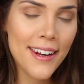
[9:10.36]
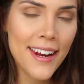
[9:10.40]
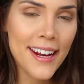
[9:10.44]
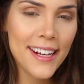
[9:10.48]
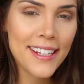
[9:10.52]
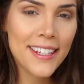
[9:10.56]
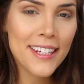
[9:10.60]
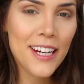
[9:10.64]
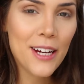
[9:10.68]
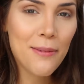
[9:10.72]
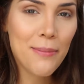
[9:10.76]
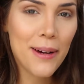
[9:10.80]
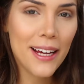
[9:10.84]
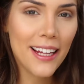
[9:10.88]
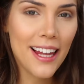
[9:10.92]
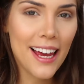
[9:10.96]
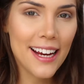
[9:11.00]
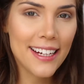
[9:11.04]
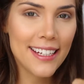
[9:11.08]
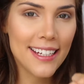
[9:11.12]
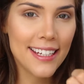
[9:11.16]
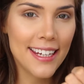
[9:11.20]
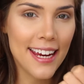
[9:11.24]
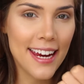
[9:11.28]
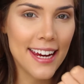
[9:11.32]
Next up, I
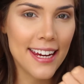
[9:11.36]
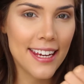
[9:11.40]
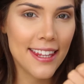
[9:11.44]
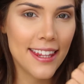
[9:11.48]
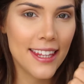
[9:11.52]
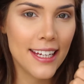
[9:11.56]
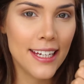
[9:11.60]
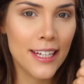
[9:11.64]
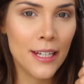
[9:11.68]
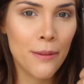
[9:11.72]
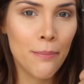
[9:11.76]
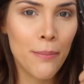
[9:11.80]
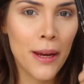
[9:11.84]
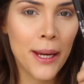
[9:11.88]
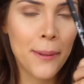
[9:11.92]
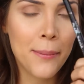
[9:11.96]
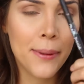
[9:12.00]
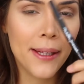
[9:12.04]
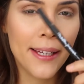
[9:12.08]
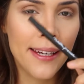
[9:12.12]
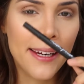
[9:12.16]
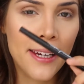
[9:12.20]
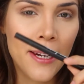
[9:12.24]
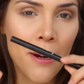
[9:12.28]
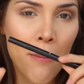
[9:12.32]
like to take the
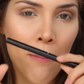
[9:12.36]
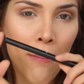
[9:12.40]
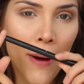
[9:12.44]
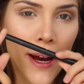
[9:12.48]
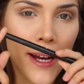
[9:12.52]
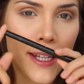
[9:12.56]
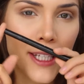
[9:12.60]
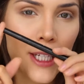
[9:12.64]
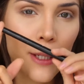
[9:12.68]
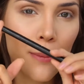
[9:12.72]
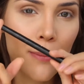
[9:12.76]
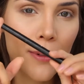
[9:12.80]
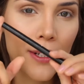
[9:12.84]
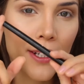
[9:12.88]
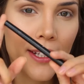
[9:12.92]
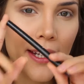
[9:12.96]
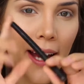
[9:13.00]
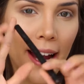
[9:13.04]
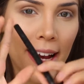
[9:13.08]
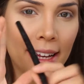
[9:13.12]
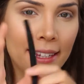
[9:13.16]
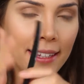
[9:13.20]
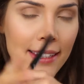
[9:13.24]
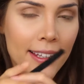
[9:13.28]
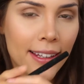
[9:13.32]
Maybelline Master
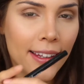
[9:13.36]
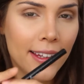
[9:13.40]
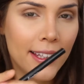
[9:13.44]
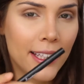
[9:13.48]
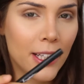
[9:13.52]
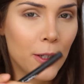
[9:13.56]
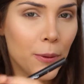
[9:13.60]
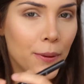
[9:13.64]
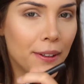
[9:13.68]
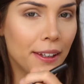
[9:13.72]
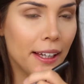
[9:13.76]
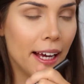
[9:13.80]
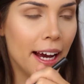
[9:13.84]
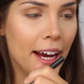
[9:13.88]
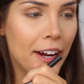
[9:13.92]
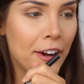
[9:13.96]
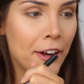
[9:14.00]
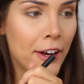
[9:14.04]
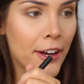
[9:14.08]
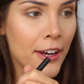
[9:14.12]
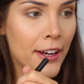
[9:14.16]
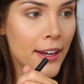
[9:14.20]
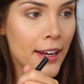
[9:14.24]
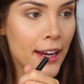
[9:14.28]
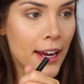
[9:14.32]
Precise liquid
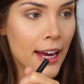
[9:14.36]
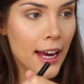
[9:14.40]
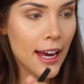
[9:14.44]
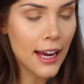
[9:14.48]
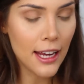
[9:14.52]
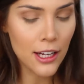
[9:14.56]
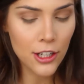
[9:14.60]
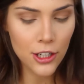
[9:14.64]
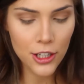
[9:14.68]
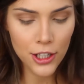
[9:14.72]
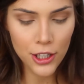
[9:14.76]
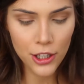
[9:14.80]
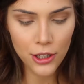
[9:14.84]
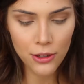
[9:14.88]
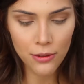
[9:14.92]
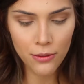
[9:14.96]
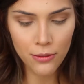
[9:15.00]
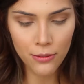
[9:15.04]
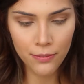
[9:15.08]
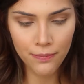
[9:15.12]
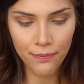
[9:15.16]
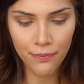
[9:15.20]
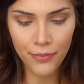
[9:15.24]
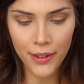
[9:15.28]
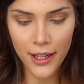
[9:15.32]
liner and
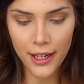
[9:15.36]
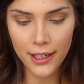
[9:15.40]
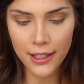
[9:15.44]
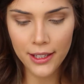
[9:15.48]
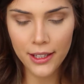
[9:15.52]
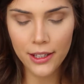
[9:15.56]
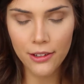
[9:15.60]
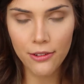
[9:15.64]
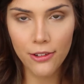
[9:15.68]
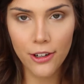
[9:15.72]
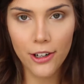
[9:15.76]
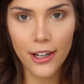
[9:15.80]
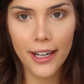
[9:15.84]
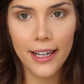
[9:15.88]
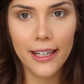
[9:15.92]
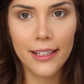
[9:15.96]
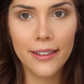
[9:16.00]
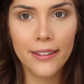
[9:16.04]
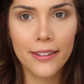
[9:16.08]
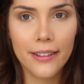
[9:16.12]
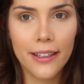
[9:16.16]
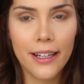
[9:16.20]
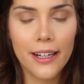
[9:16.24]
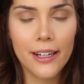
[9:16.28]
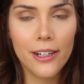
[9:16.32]
that's the wrong
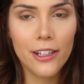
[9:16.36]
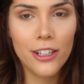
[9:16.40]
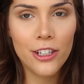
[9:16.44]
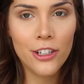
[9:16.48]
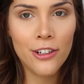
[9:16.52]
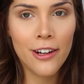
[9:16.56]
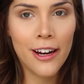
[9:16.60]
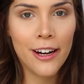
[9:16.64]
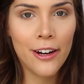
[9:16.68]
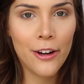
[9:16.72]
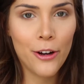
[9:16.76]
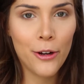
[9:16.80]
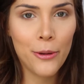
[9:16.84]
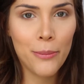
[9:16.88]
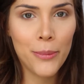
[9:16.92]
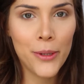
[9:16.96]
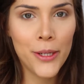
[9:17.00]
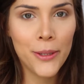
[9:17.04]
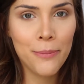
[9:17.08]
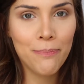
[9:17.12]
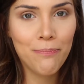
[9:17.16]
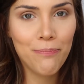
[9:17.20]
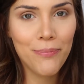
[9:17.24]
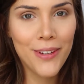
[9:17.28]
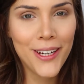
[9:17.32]
end that I was trying to
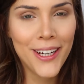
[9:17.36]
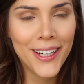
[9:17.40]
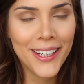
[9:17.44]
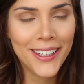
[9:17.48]
open.